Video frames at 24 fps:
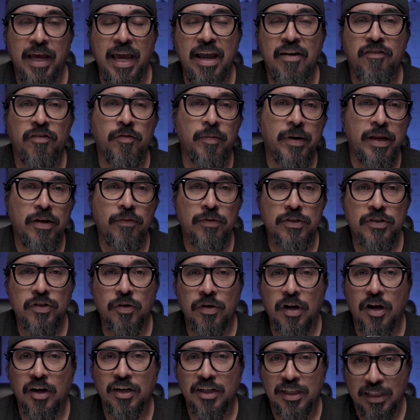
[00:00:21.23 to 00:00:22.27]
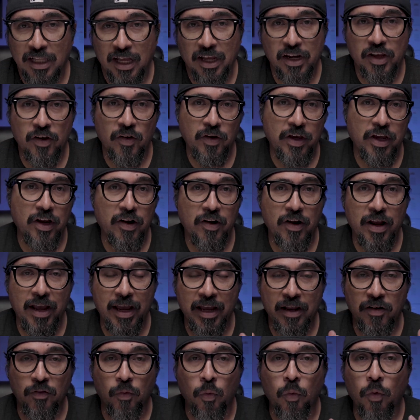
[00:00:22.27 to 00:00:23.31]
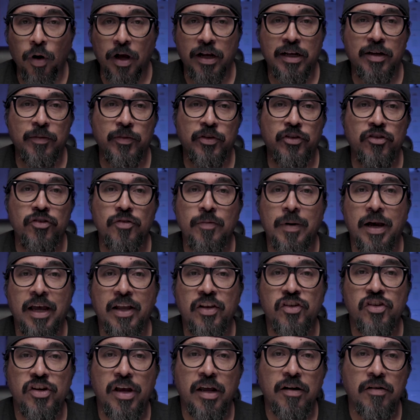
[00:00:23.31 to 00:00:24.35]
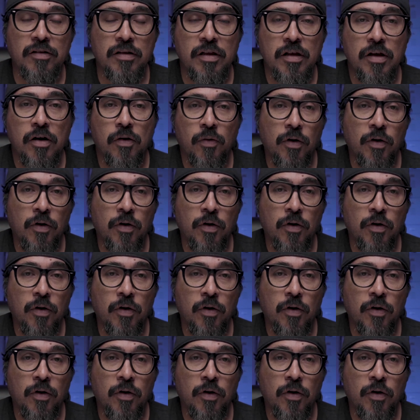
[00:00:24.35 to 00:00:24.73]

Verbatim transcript: Hey everybody, what's going on? Claudio here and welcome to my channel